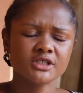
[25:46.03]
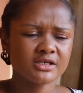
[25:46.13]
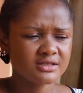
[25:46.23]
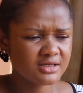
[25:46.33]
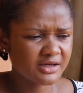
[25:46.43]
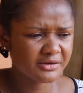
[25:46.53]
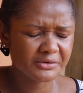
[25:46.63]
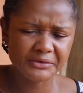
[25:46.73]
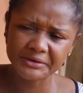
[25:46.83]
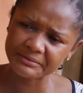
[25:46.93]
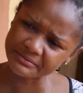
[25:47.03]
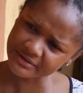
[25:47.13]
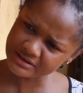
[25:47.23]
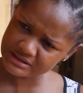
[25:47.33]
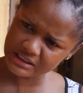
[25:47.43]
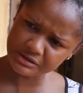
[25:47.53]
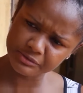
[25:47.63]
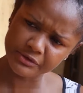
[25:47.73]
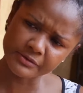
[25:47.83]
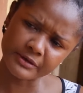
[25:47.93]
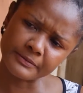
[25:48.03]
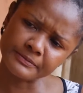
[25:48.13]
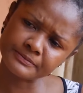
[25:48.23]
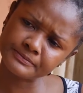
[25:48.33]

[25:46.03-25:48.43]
Yes, I know him. Is there any problem?